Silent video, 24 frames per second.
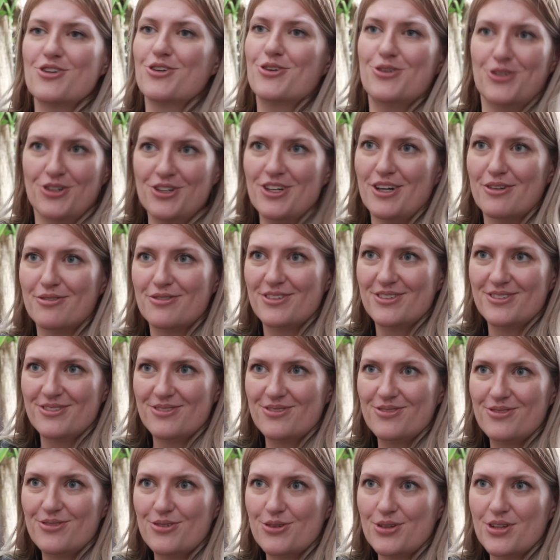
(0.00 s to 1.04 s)
good enough
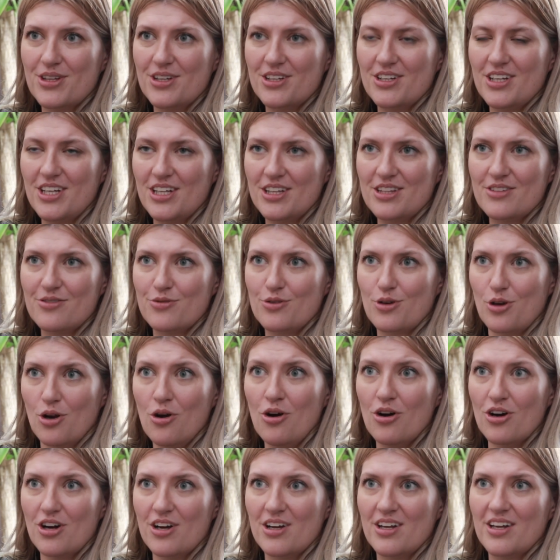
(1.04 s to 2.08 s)
for
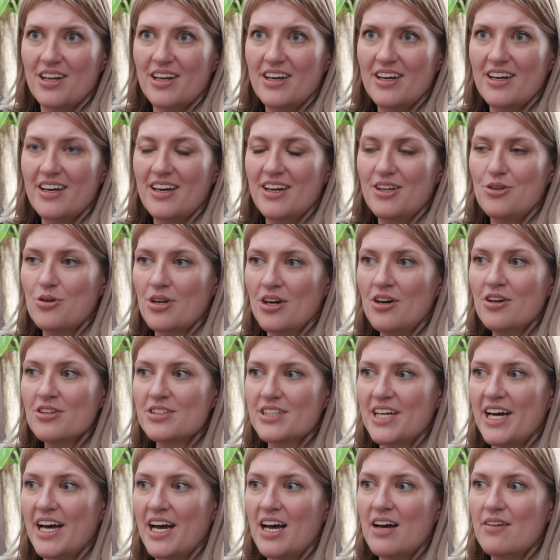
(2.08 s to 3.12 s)
law. You
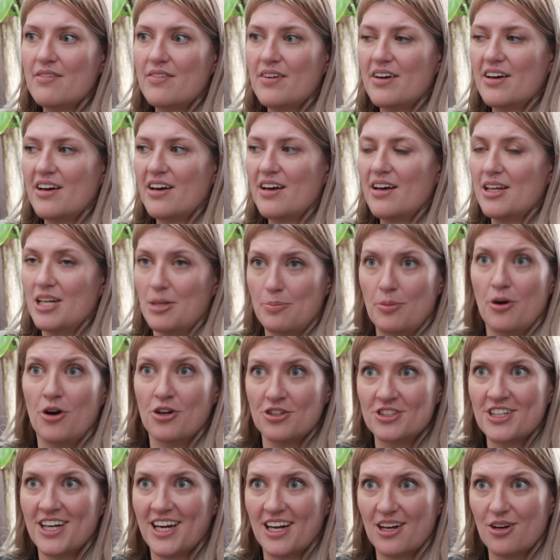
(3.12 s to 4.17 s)
can't have an
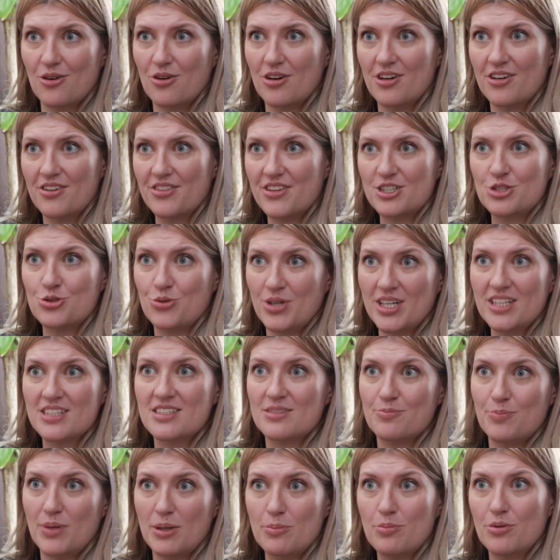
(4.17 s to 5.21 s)
apartheid law that
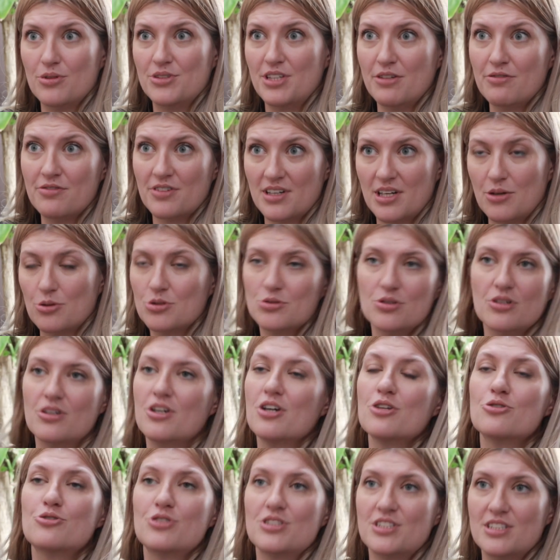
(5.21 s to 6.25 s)
treats people differently or
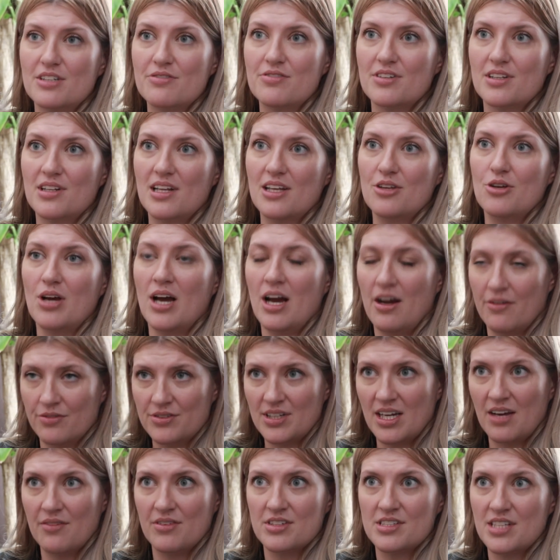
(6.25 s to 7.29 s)
countries differently. You have
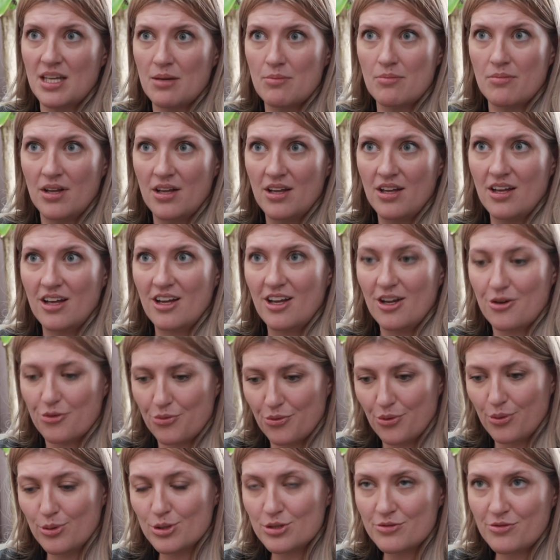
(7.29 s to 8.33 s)
to have the same
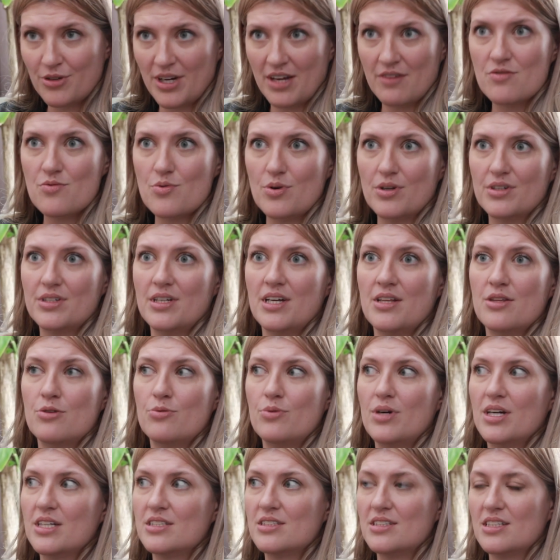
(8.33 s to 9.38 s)
rules for everyone.
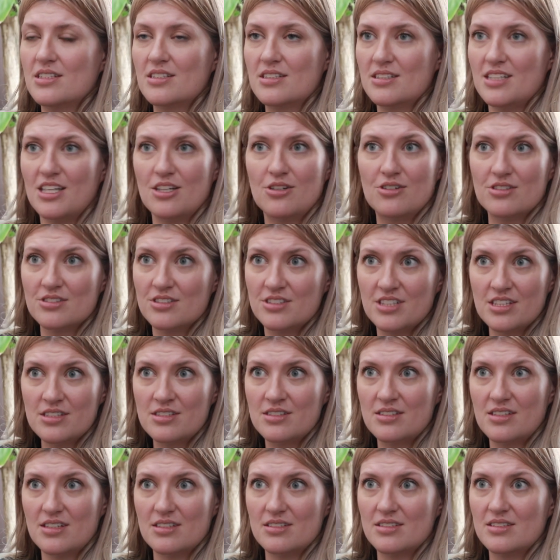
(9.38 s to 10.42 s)
Otherwise, it's
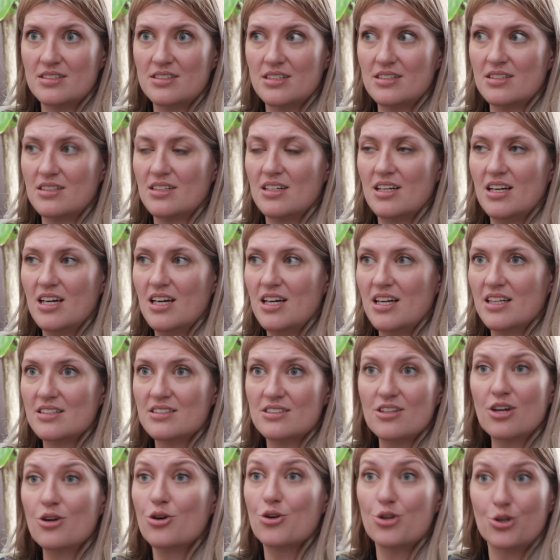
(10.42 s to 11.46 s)
inconsistent and
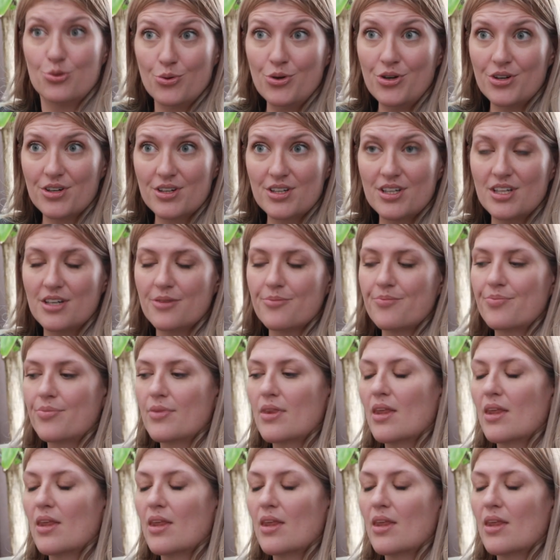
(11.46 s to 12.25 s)
it's not going to work.